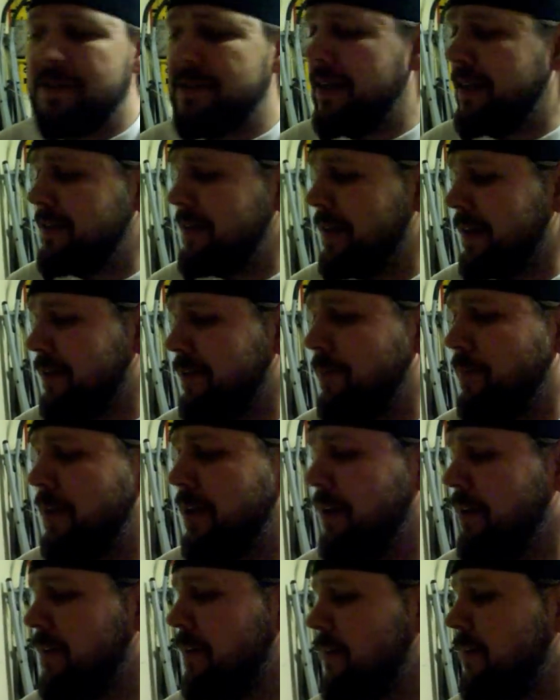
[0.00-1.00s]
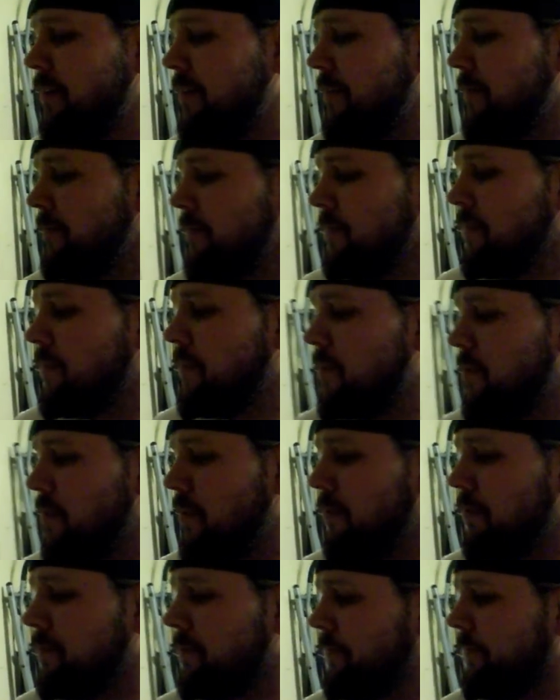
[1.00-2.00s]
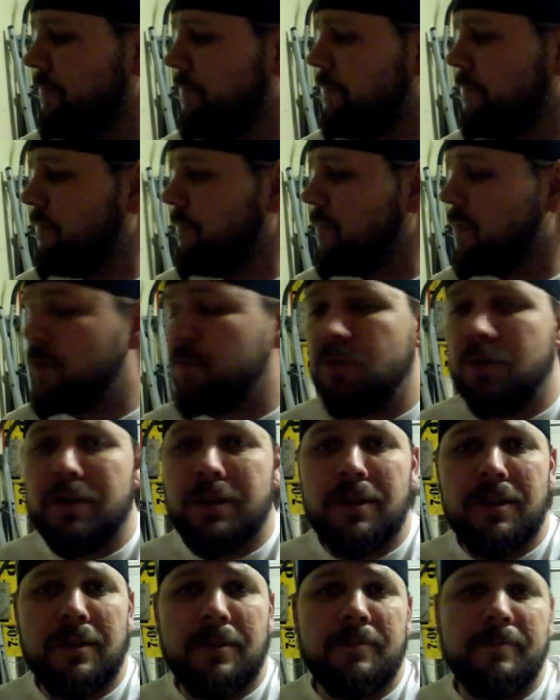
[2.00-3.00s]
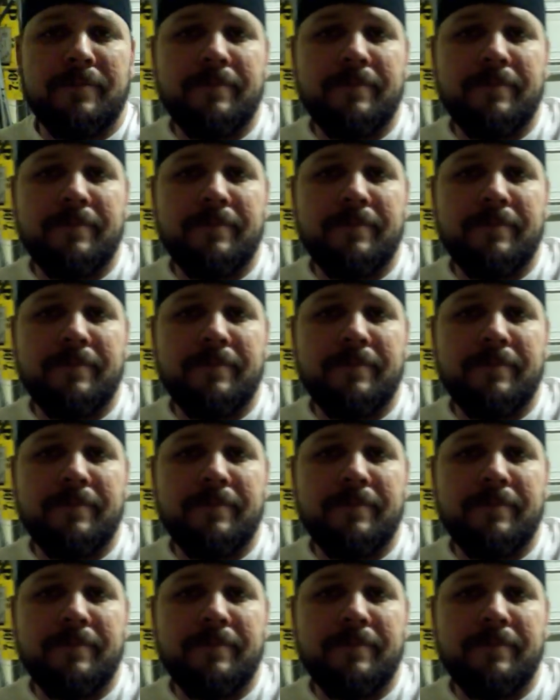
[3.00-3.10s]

it tastes like to me. So pretty good.